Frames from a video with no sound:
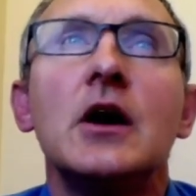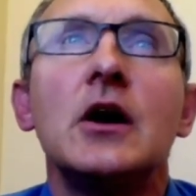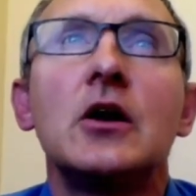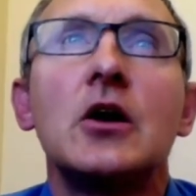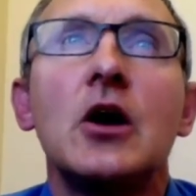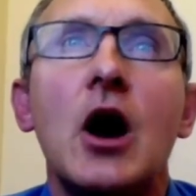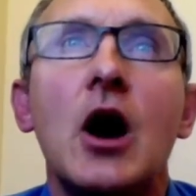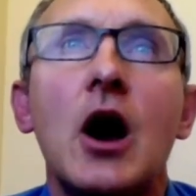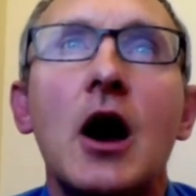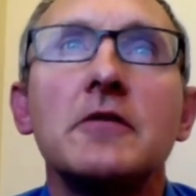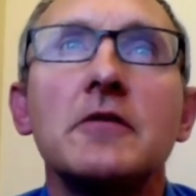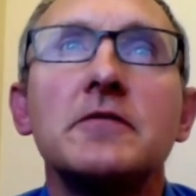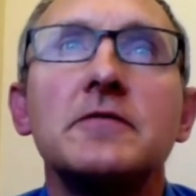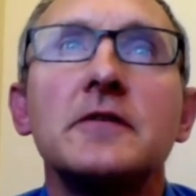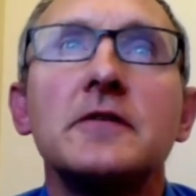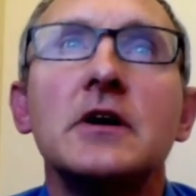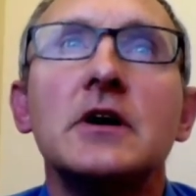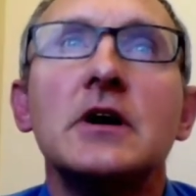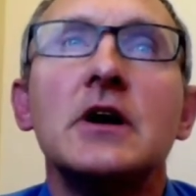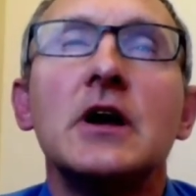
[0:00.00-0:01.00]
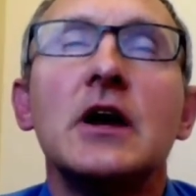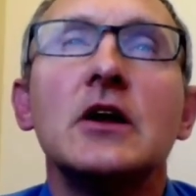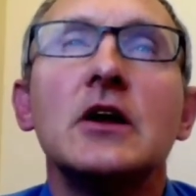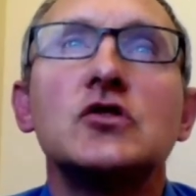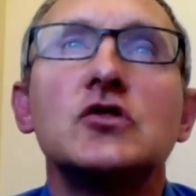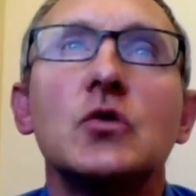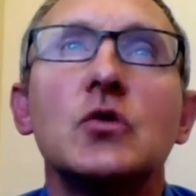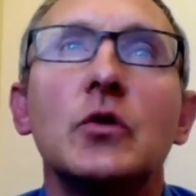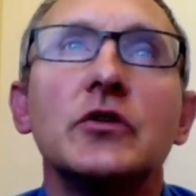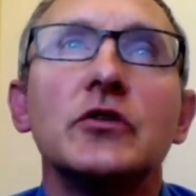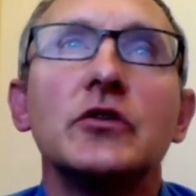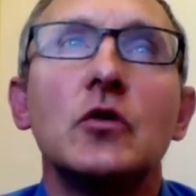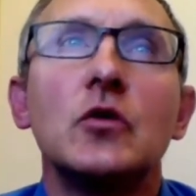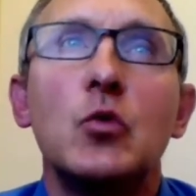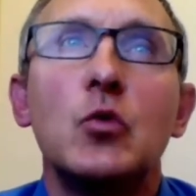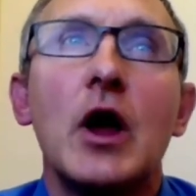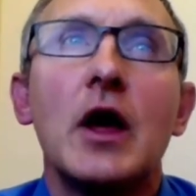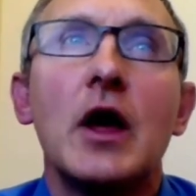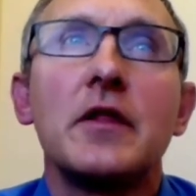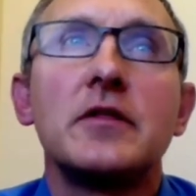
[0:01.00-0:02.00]
cough, and shortness of
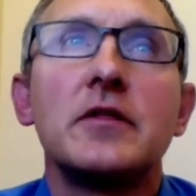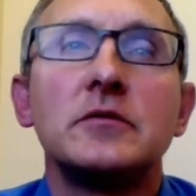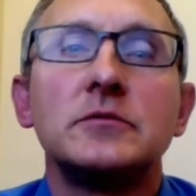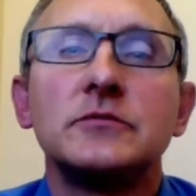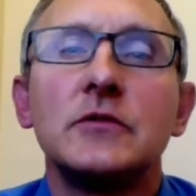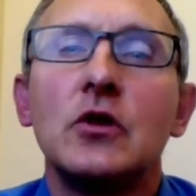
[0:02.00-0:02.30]
breath.